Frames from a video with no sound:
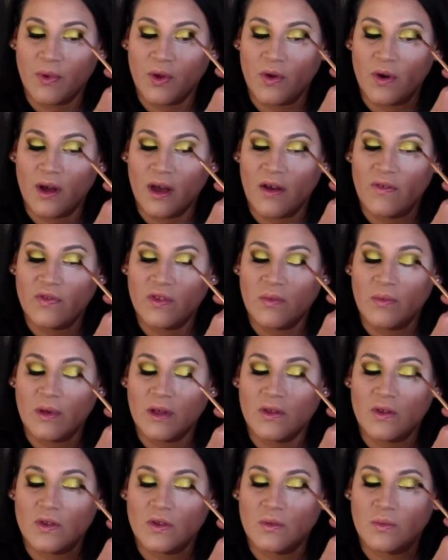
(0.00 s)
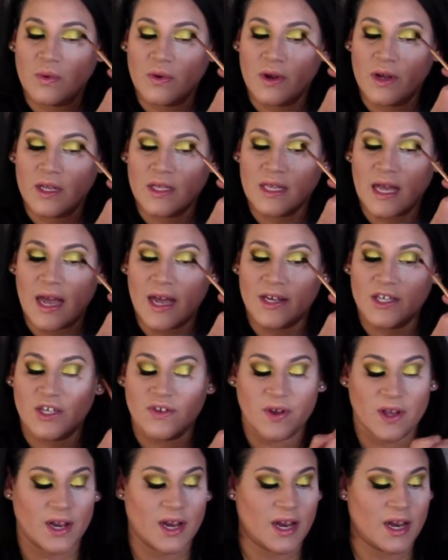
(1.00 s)
You don't have to be super
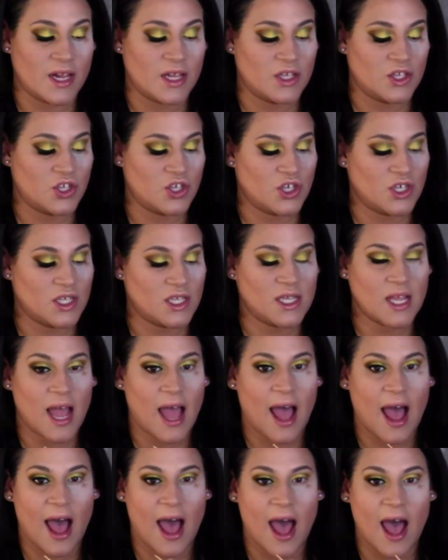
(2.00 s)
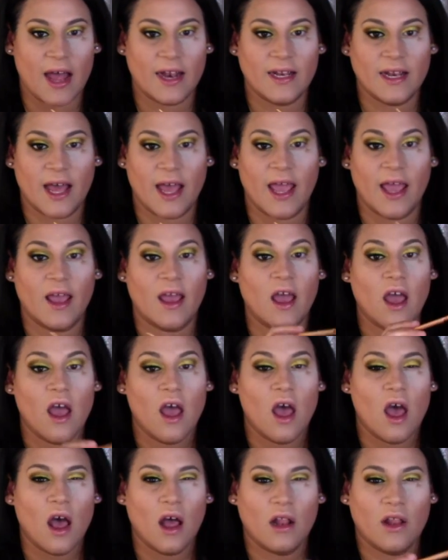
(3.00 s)
exaggerated. It's just to add like
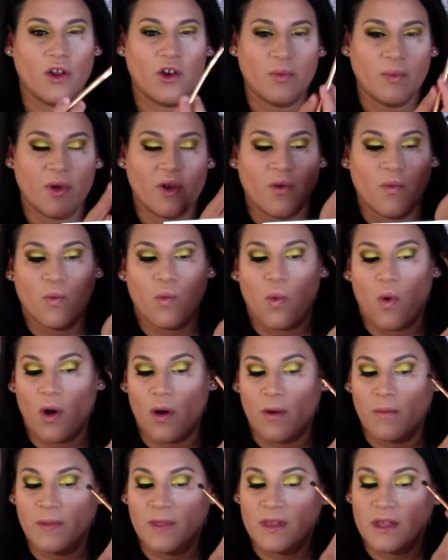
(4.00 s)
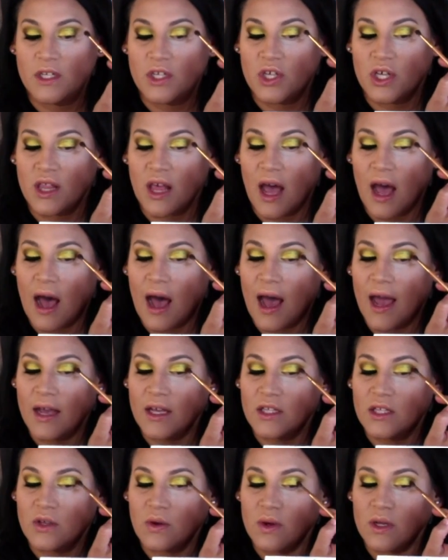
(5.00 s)
a little bit of warmth to the eye
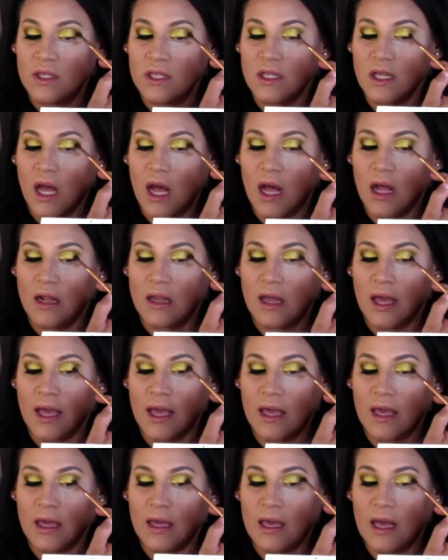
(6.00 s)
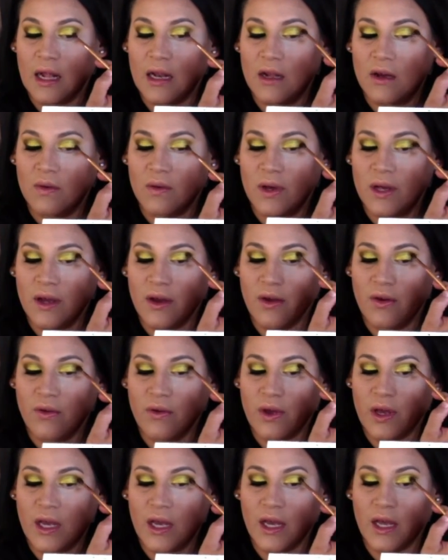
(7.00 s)
so it's not like yellow and
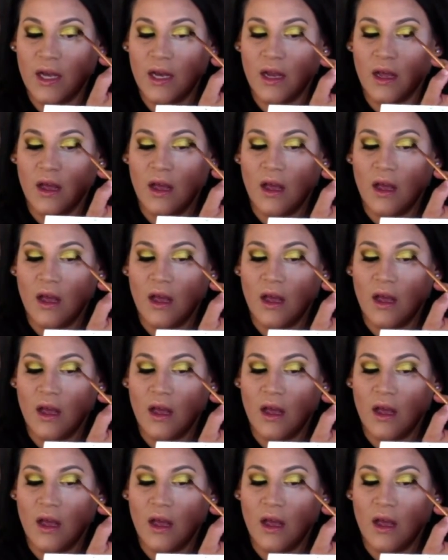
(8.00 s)
green,